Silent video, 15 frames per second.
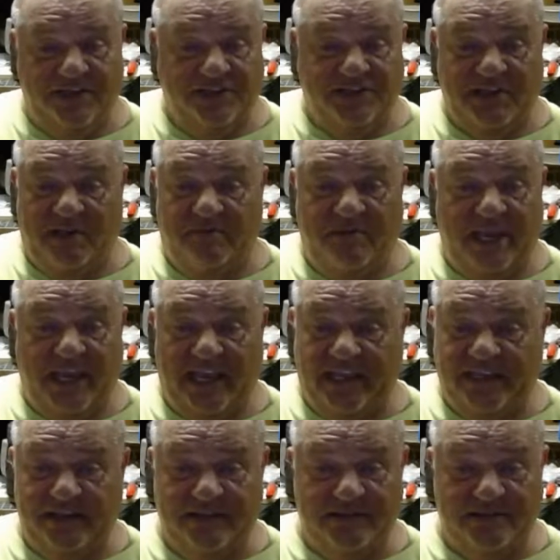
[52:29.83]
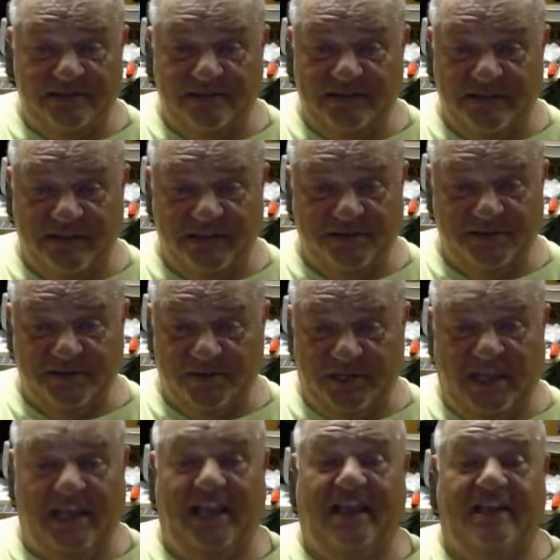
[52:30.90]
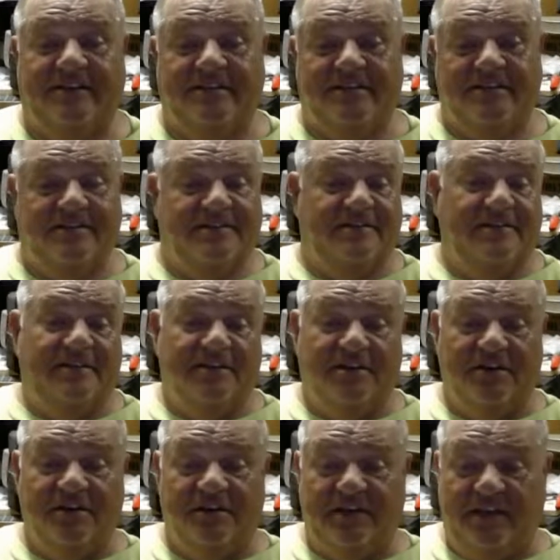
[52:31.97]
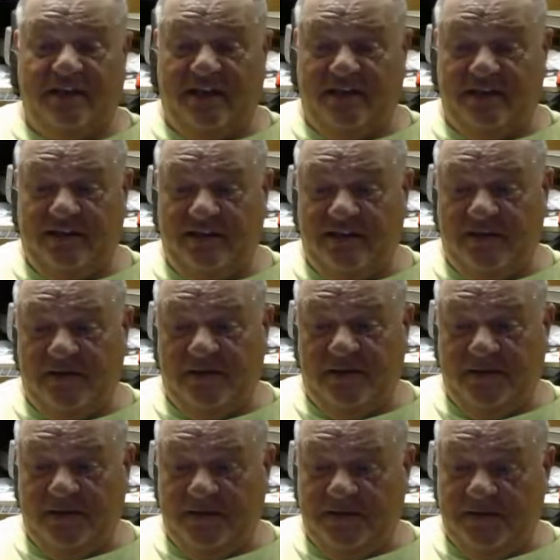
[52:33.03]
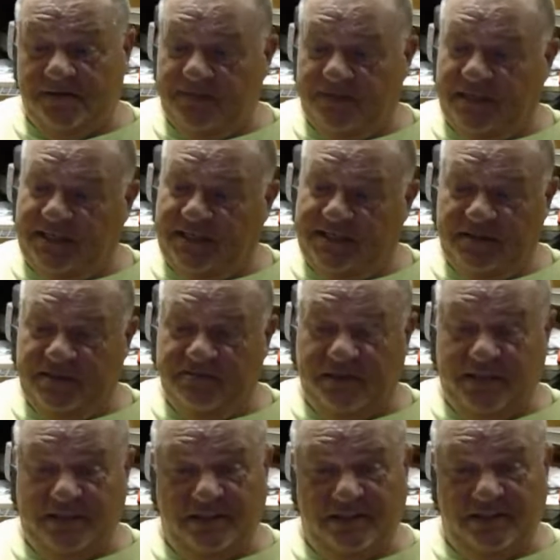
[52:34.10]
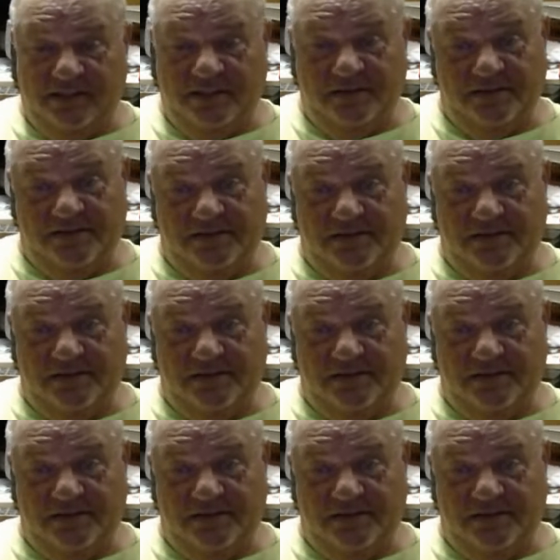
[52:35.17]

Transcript: just sat back and I was relaxed, and I kind of did my little